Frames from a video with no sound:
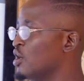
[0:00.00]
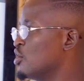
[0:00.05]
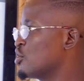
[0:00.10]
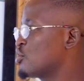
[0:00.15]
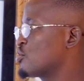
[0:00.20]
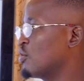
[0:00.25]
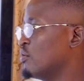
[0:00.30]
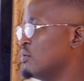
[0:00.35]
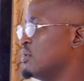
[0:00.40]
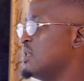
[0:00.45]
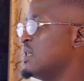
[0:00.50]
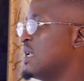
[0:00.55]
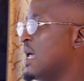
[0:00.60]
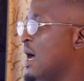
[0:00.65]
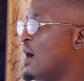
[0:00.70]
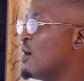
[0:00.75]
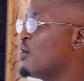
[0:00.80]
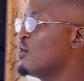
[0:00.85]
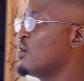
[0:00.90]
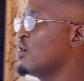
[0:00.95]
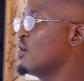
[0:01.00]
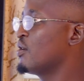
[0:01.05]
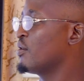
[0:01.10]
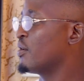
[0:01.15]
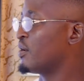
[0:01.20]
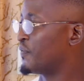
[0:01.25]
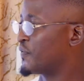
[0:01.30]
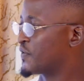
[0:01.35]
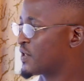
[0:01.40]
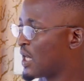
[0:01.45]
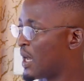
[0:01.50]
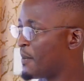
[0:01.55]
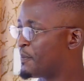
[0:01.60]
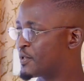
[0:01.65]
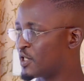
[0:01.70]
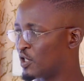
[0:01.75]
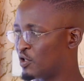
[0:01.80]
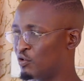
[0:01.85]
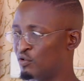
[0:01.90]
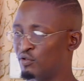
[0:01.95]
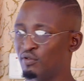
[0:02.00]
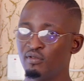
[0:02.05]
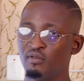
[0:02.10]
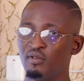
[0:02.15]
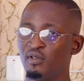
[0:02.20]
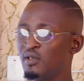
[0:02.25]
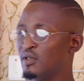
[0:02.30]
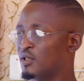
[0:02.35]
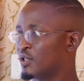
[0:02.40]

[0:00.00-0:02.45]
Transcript: So now, if skeptical,